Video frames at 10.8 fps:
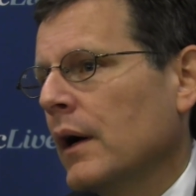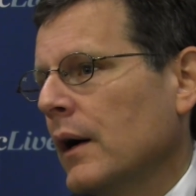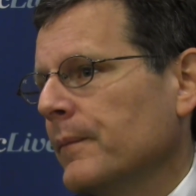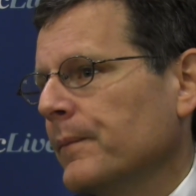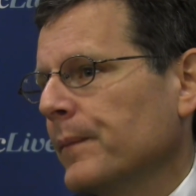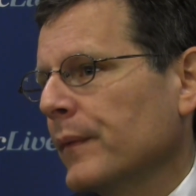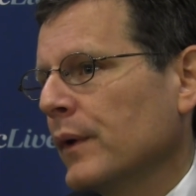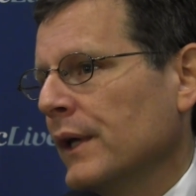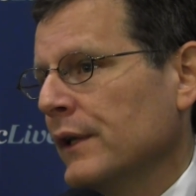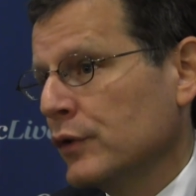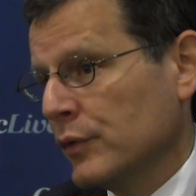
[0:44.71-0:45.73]
Um,
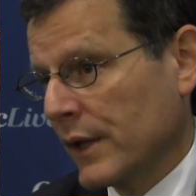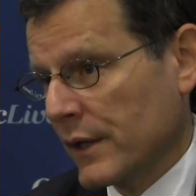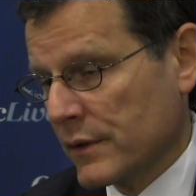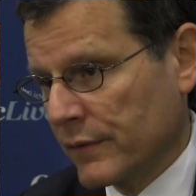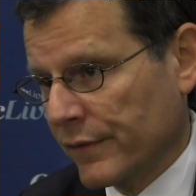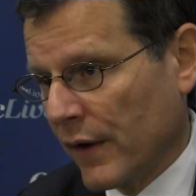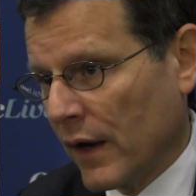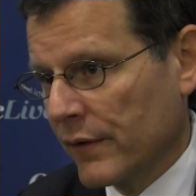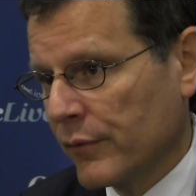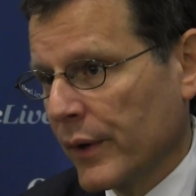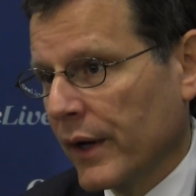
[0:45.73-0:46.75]
in two thousand
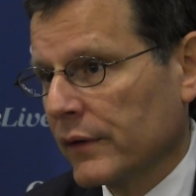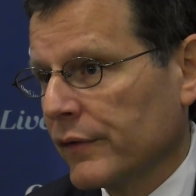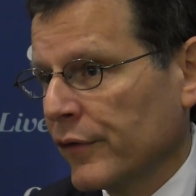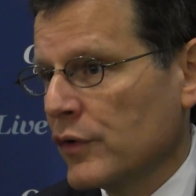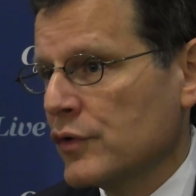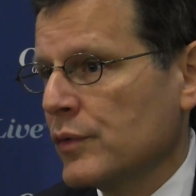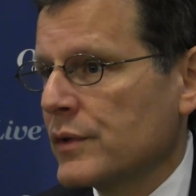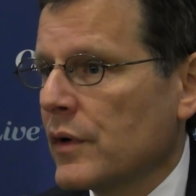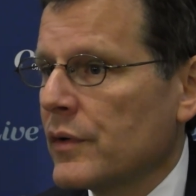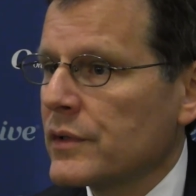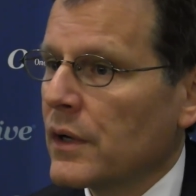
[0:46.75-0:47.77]
five, we got the first
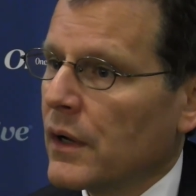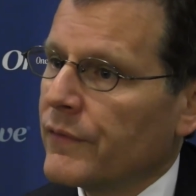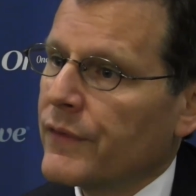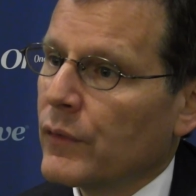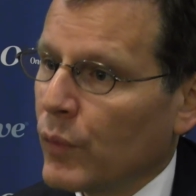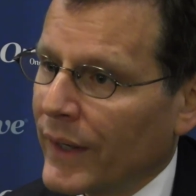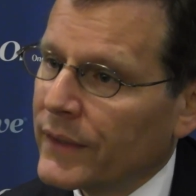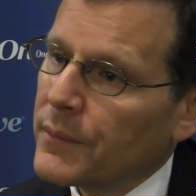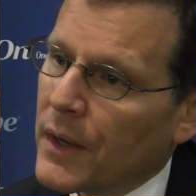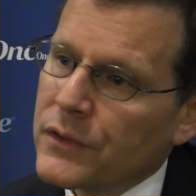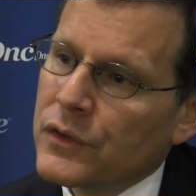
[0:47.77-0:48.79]
results of the
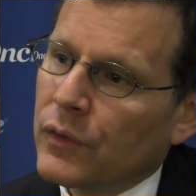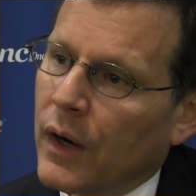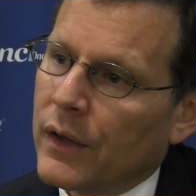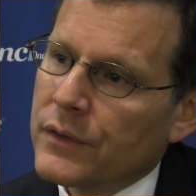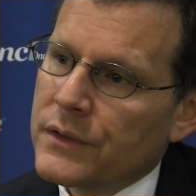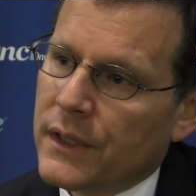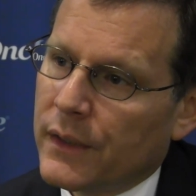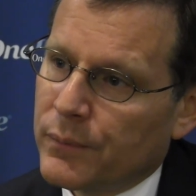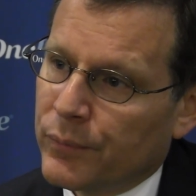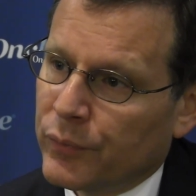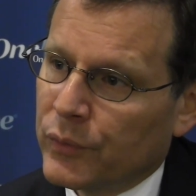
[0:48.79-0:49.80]
randomized trials that
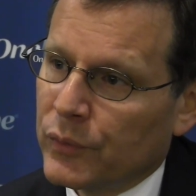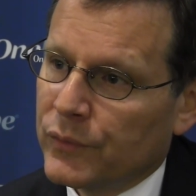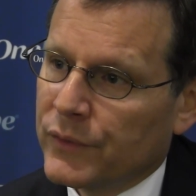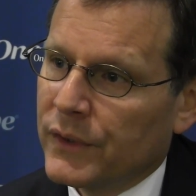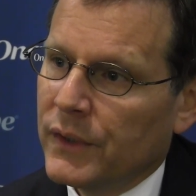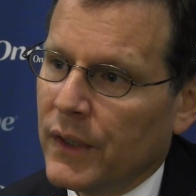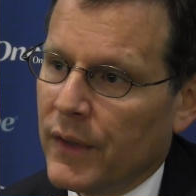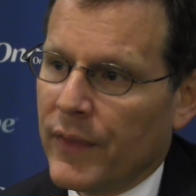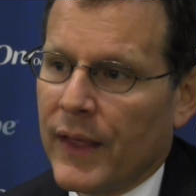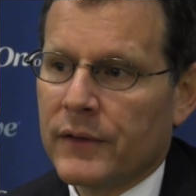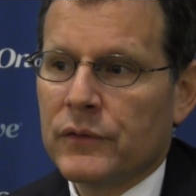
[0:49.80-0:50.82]
proved
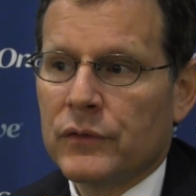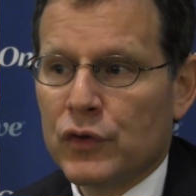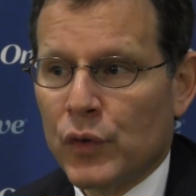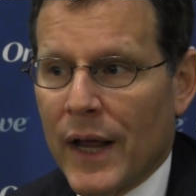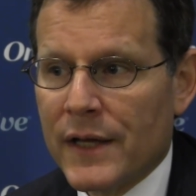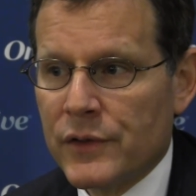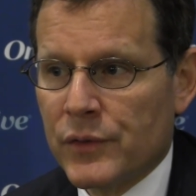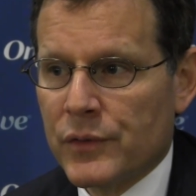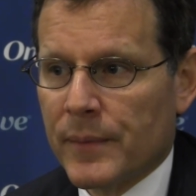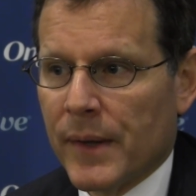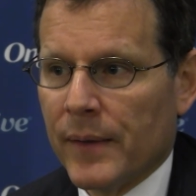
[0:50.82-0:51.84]
that
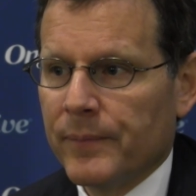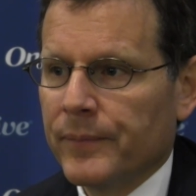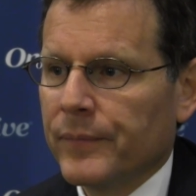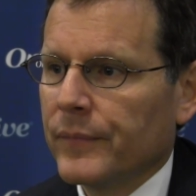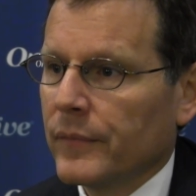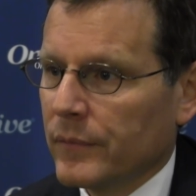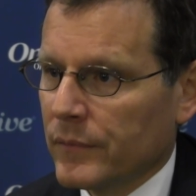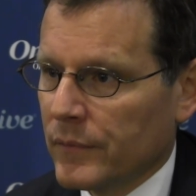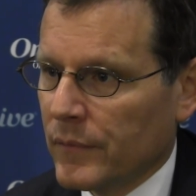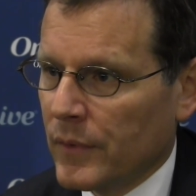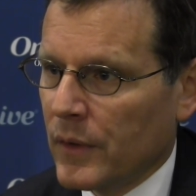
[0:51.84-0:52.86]
trastuzumab,
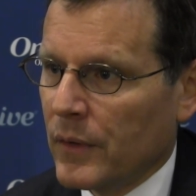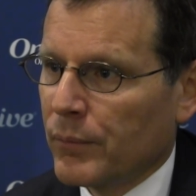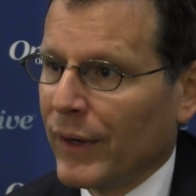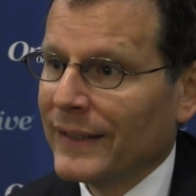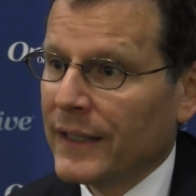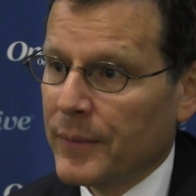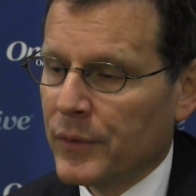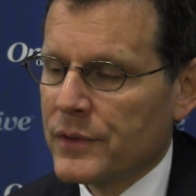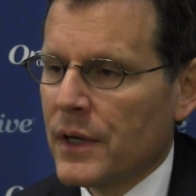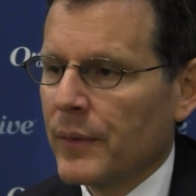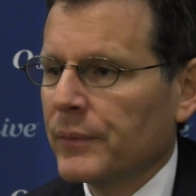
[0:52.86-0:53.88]
brand name
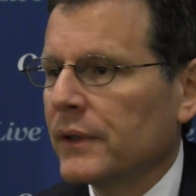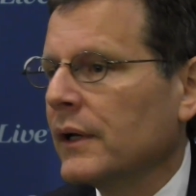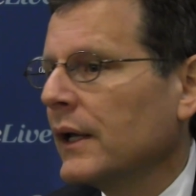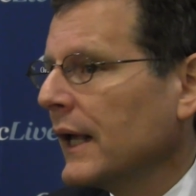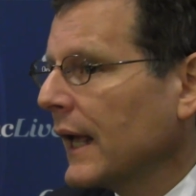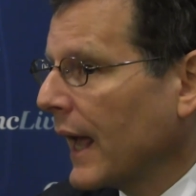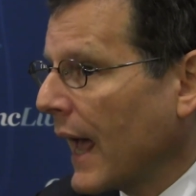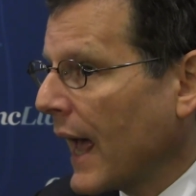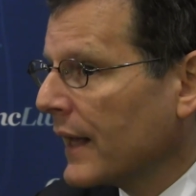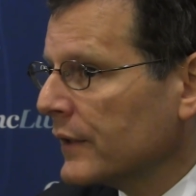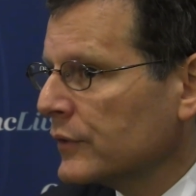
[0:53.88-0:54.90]
Herceptin,
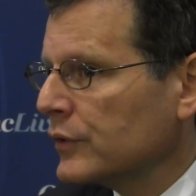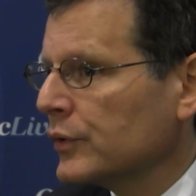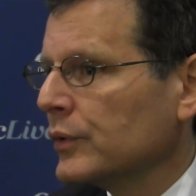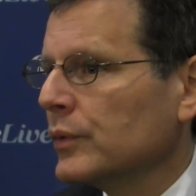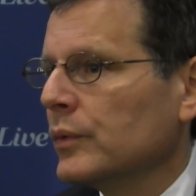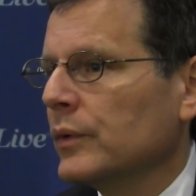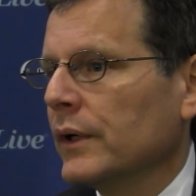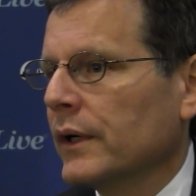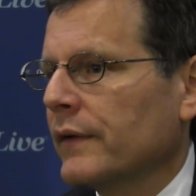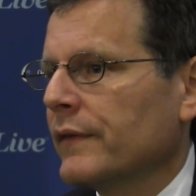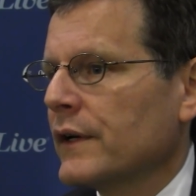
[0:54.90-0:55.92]
added to
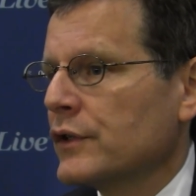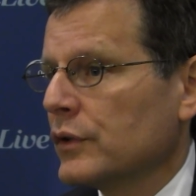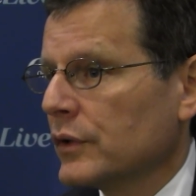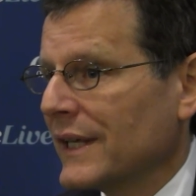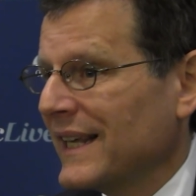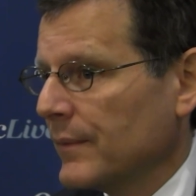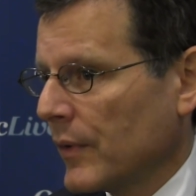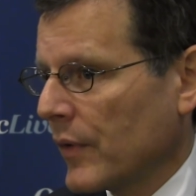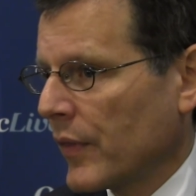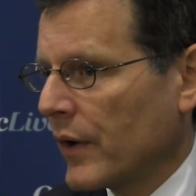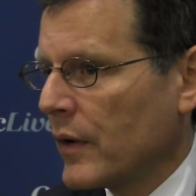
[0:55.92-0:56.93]
conventional
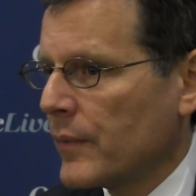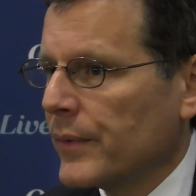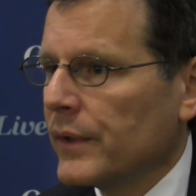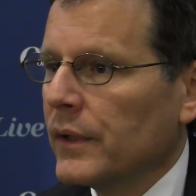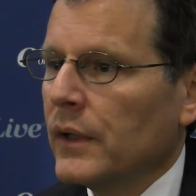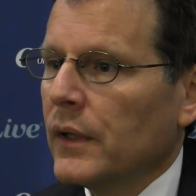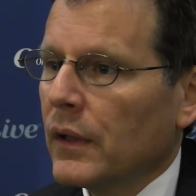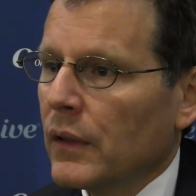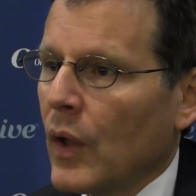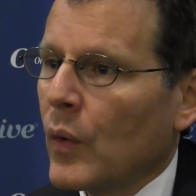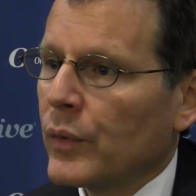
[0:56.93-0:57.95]
chemotherapy,
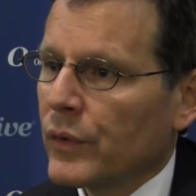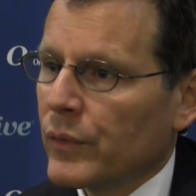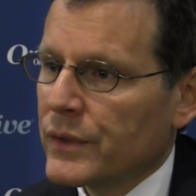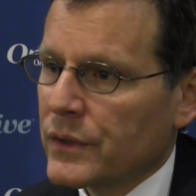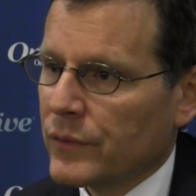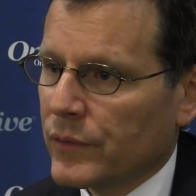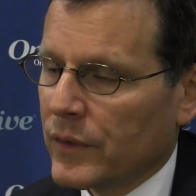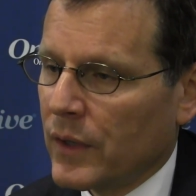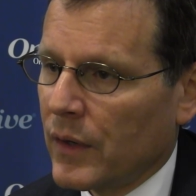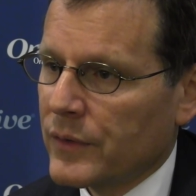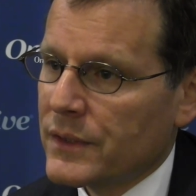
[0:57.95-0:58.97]
lowered the risk of
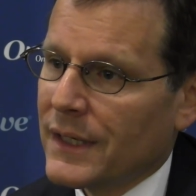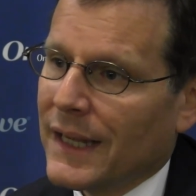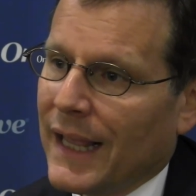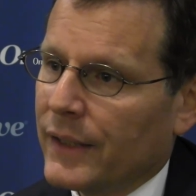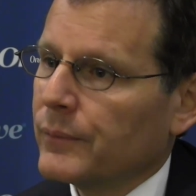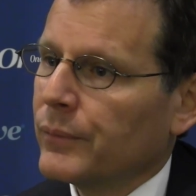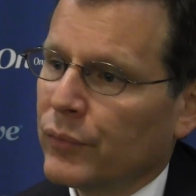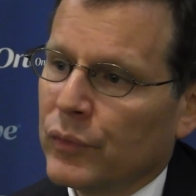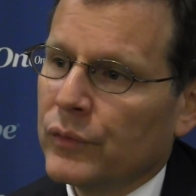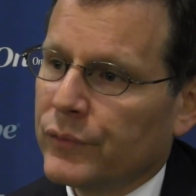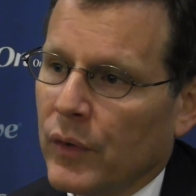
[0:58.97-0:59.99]
recurrence, and
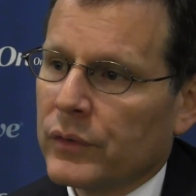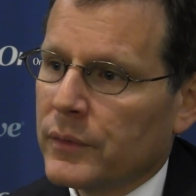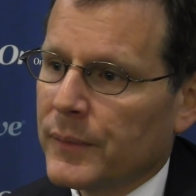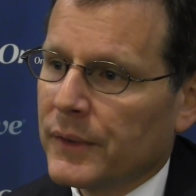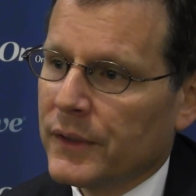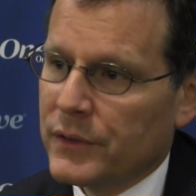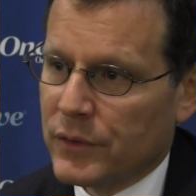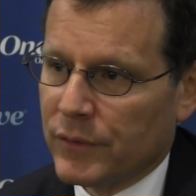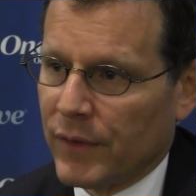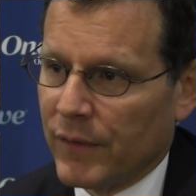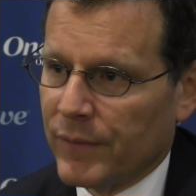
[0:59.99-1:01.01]
improved, ultimately,
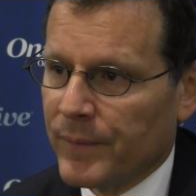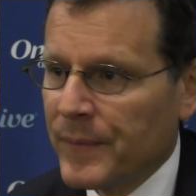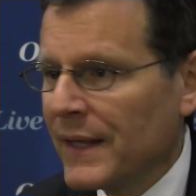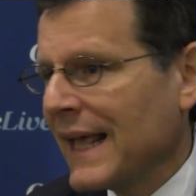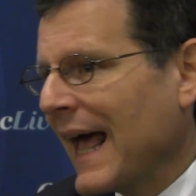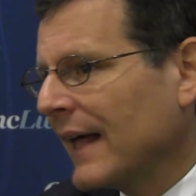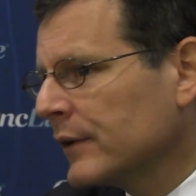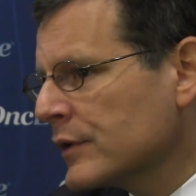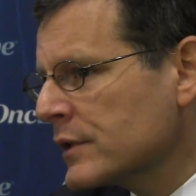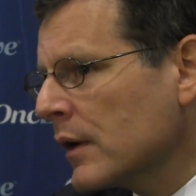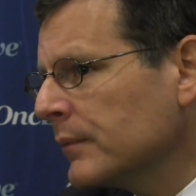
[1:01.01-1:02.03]
survival. And
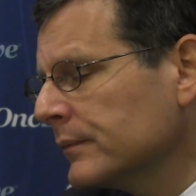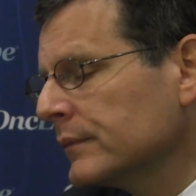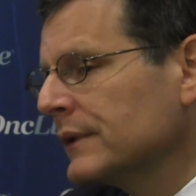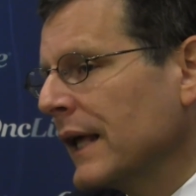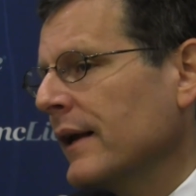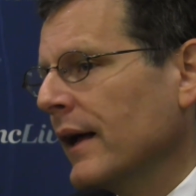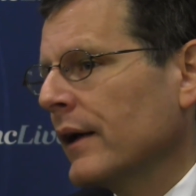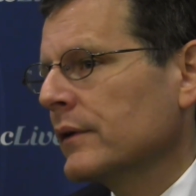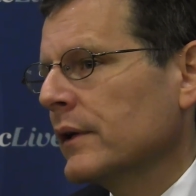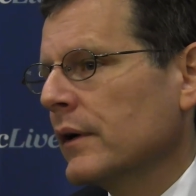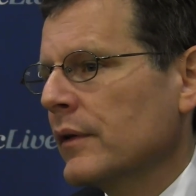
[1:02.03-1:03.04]
there's some data
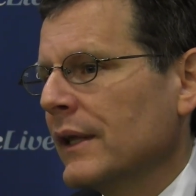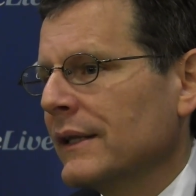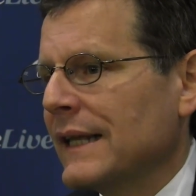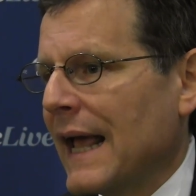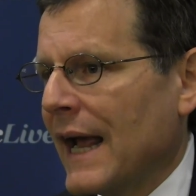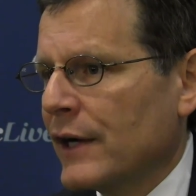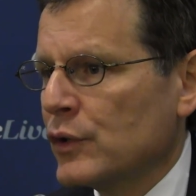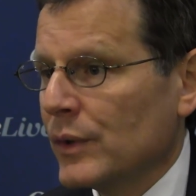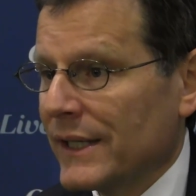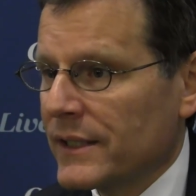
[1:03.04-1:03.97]
out there that the actual